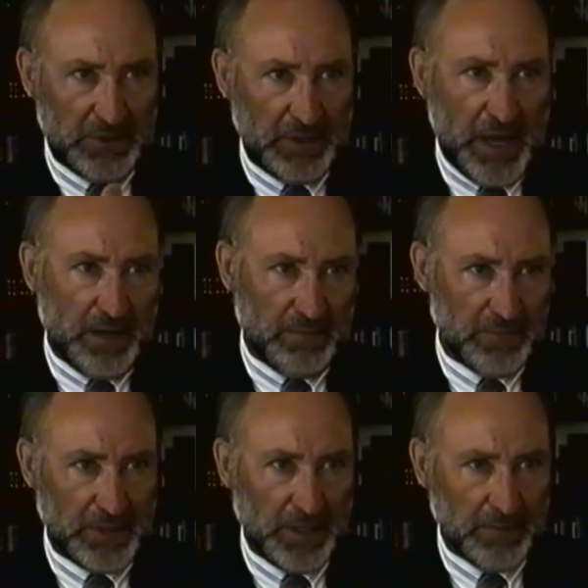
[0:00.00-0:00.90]
do that.
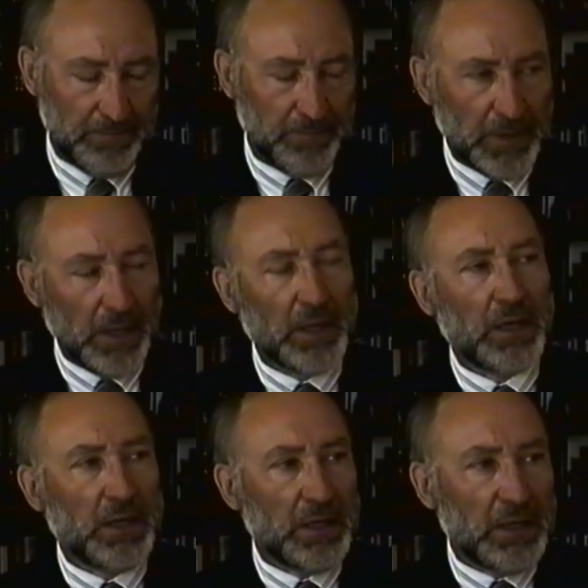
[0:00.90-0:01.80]
Okay.
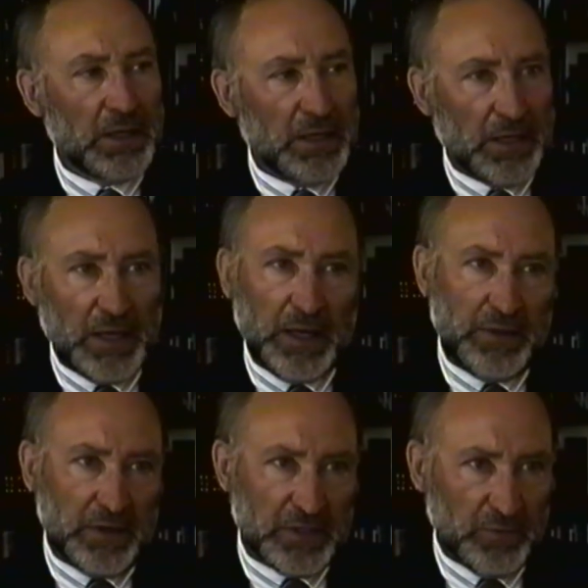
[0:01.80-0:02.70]

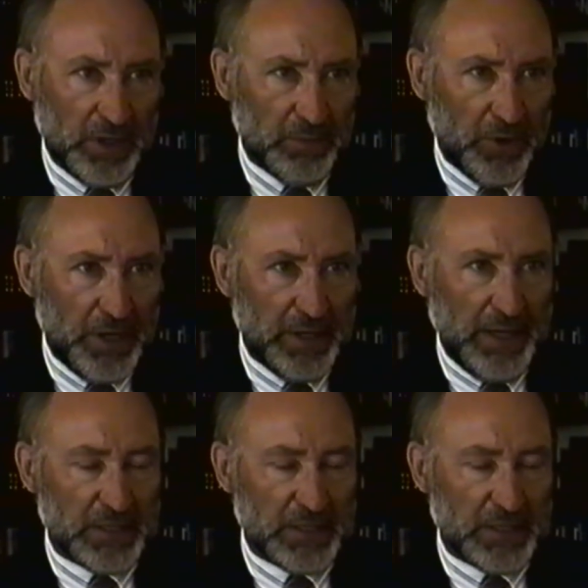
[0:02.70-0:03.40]
There is one more